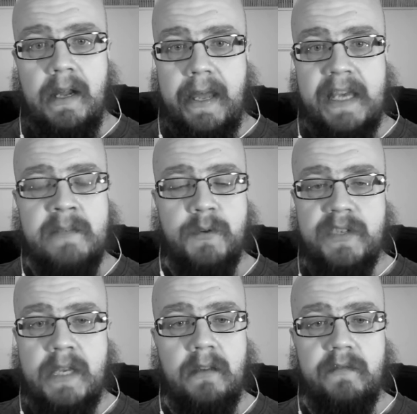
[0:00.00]
X
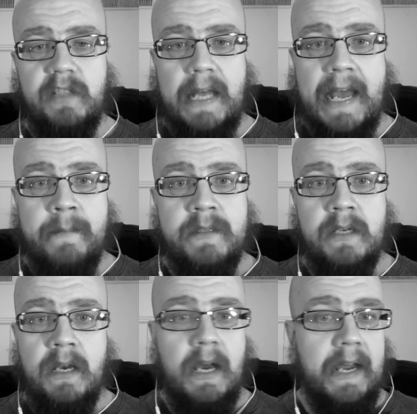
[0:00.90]
percent of the
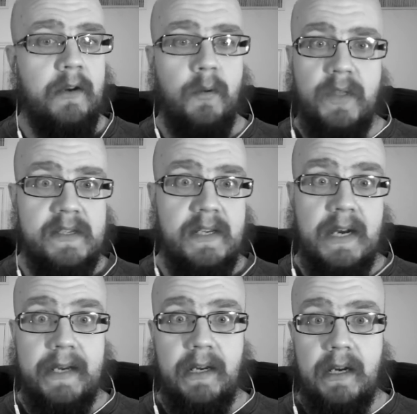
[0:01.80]
labs. I know this
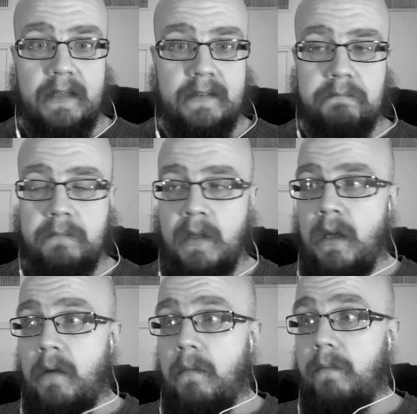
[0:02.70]
guy got
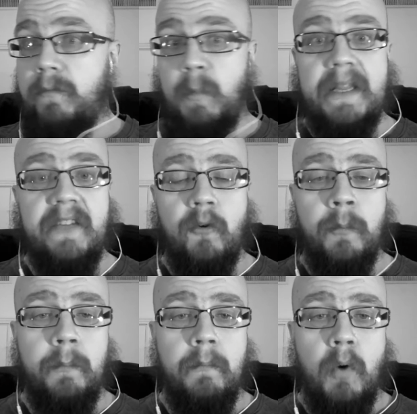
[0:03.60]
20
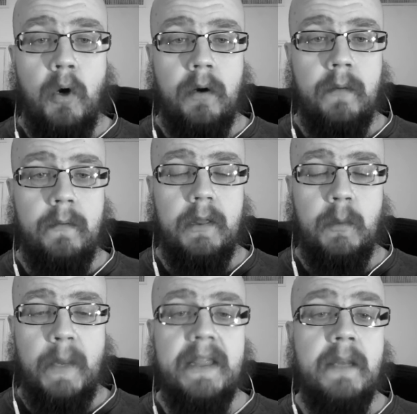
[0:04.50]
more
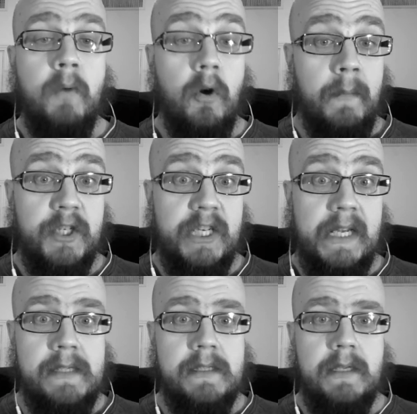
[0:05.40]
20 more
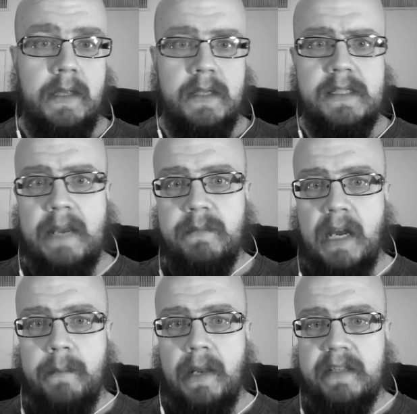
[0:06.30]
machines in the same
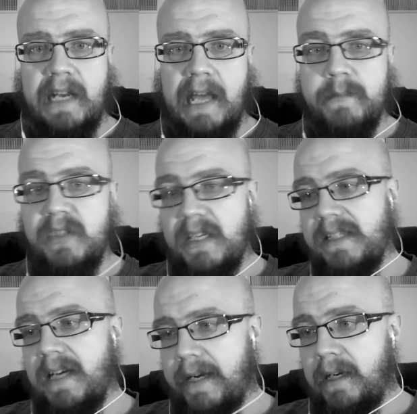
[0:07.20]
time in the labs.
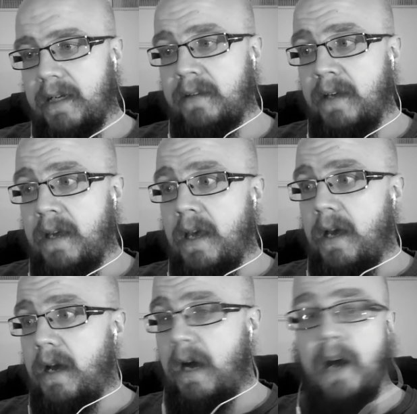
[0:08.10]
This guy got
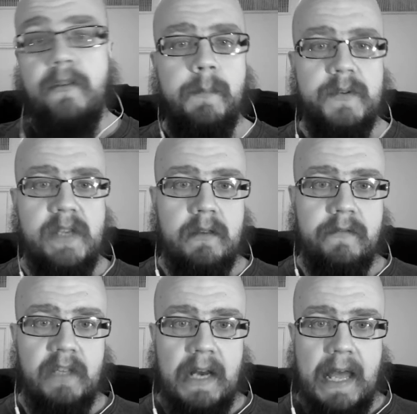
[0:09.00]
100%
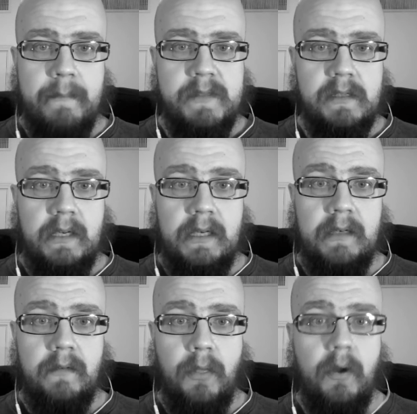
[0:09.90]
of the labs
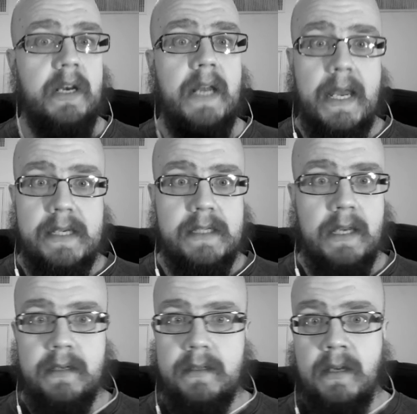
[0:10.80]
in 30 days
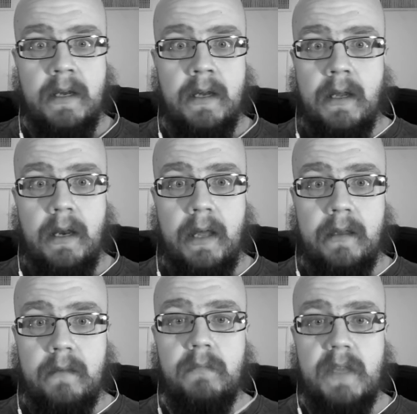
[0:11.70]
and
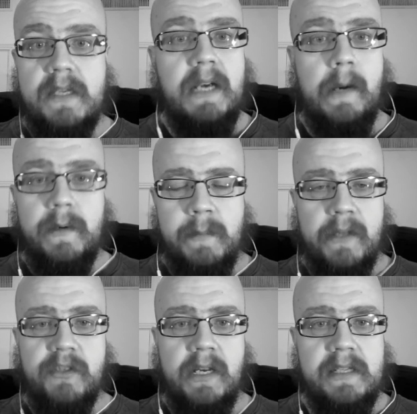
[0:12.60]
like this guy was
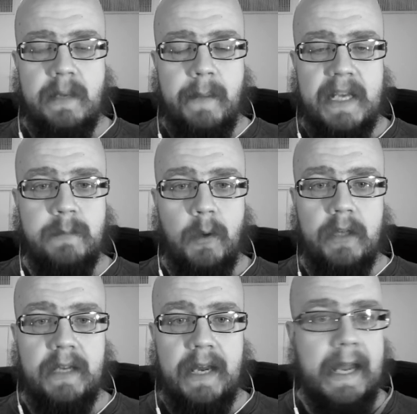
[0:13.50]
mentioning some
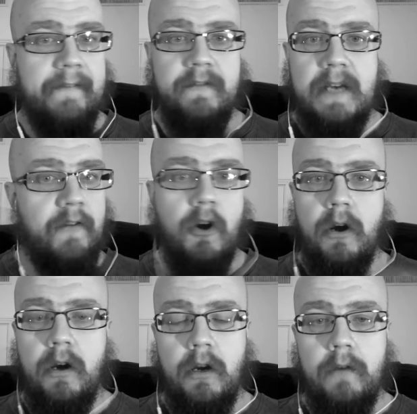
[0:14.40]
exploit I have never
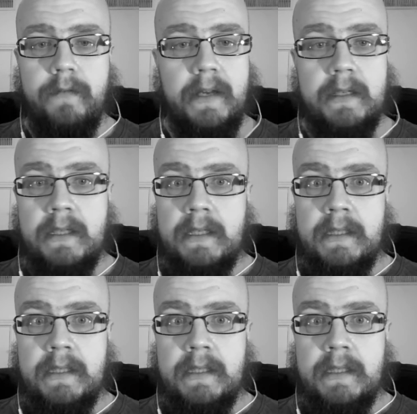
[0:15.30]
heard of and